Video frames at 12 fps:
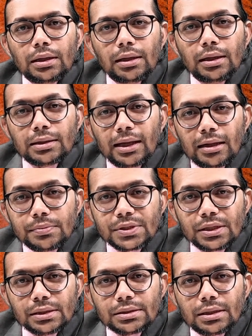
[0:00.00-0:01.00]
It
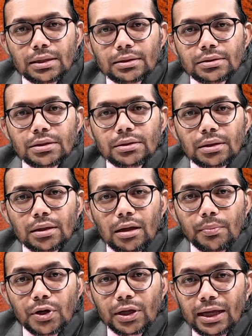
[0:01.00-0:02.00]
helps us to
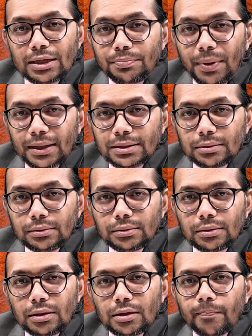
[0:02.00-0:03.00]
communicate better,
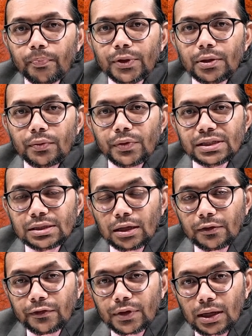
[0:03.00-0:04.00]

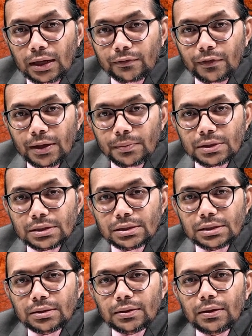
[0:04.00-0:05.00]
resolve
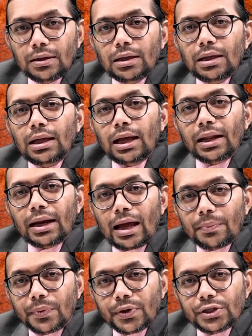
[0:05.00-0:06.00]
conflicts, and
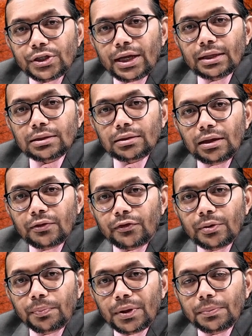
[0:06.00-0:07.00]
appreciate
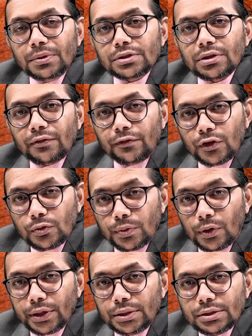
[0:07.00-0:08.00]
different people's
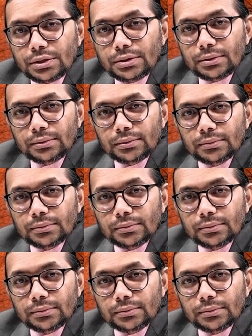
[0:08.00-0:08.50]
viewpoints.